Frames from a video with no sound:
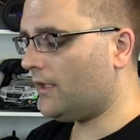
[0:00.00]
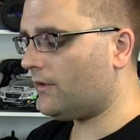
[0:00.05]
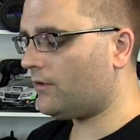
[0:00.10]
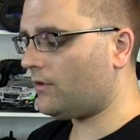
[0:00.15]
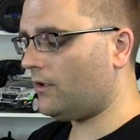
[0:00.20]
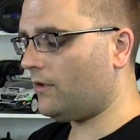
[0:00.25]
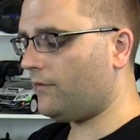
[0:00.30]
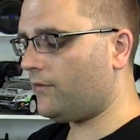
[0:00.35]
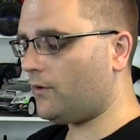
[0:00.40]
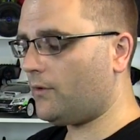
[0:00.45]

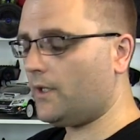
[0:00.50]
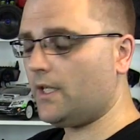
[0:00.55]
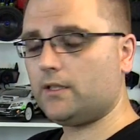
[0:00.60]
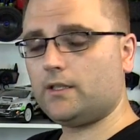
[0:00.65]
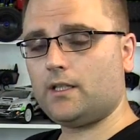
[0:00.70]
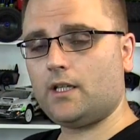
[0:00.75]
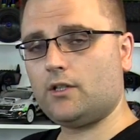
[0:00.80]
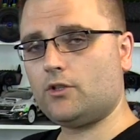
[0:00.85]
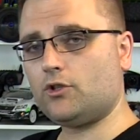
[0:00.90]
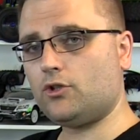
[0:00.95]
So if you're
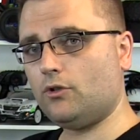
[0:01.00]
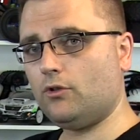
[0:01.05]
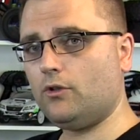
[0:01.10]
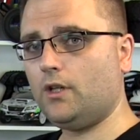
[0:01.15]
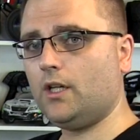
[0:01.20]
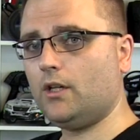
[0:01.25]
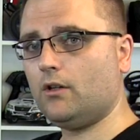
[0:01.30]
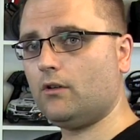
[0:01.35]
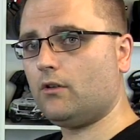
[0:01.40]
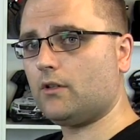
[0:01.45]
out there
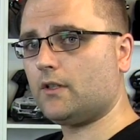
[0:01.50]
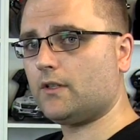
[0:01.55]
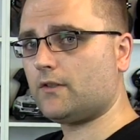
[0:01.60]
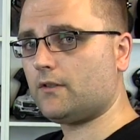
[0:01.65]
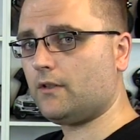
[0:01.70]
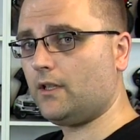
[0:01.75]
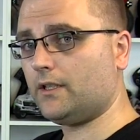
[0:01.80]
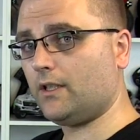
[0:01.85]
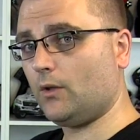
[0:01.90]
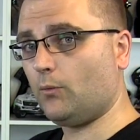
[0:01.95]
shooting on a
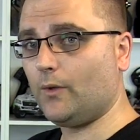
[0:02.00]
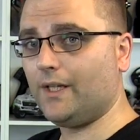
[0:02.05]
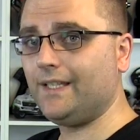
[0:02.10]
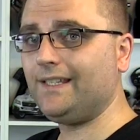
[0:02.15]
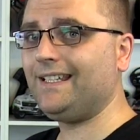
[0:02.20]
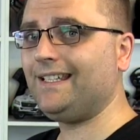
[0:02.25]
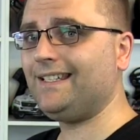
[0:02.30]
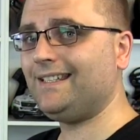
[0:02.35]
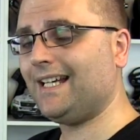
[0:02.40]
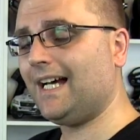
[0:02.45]
slightly
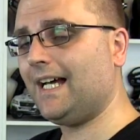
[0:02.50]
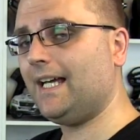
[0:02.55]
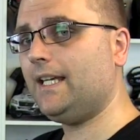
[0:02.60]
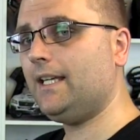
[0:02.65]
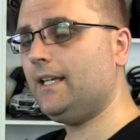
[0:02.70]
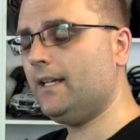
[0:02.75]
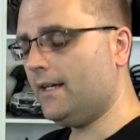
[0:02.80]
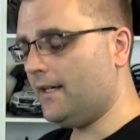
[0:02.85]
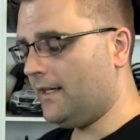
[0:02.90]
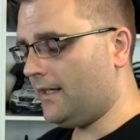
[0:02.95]
windy
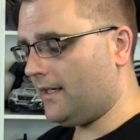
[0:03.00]
day,